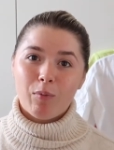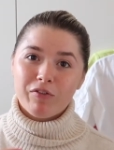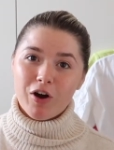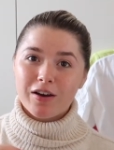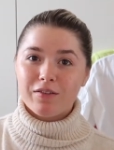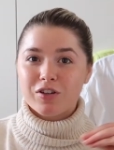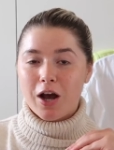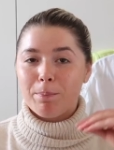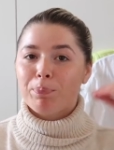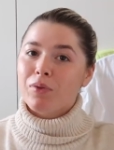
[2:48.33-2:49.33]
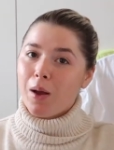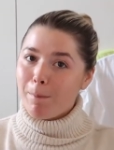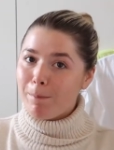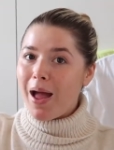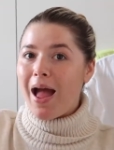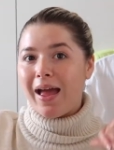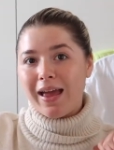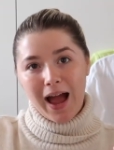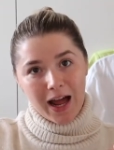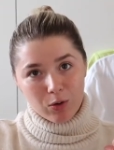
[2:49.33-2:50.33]
We've kind of done
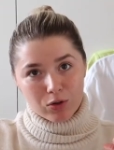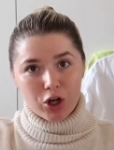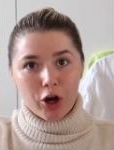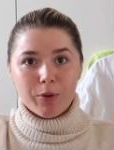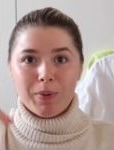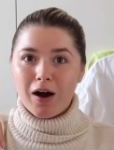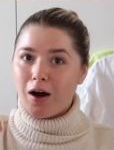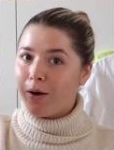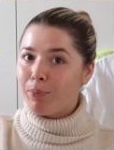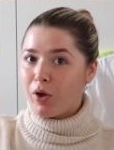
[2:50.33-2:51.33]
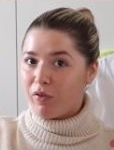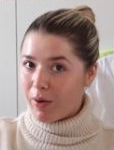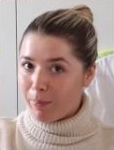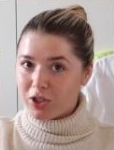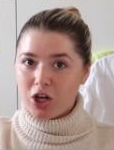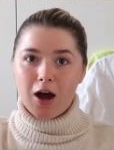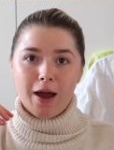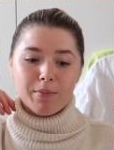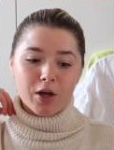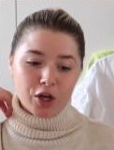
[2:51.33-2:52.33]
May and October, November
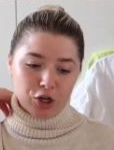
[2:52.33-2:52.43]
time.